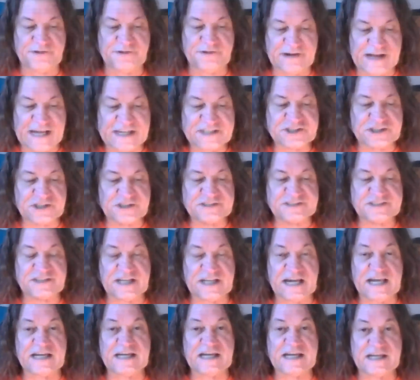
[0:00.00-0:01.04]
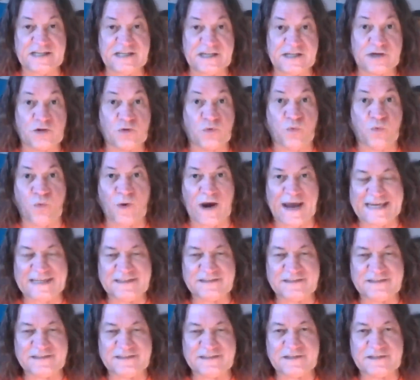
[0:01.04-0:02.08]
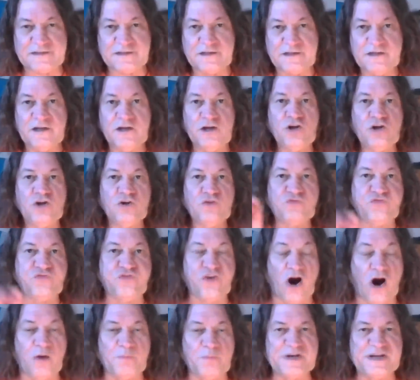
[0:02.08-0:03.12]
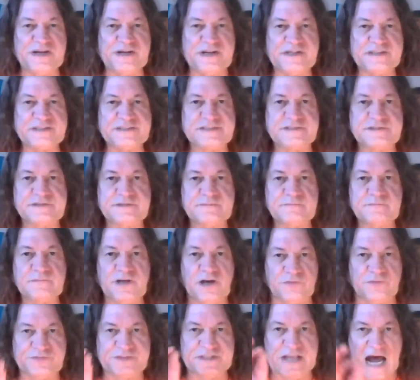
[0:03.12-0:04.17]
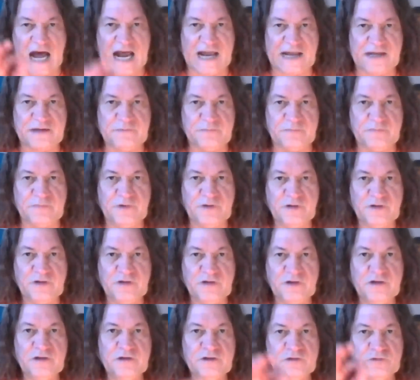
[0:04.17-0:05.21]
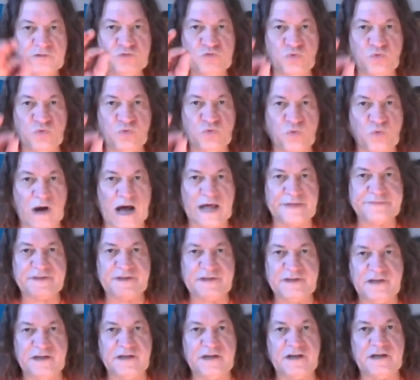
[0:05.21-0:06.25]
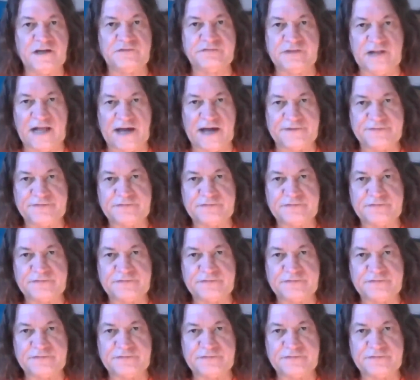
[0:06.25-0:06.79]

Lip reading: directions, they equate 4 minutes of time to 1 year of life.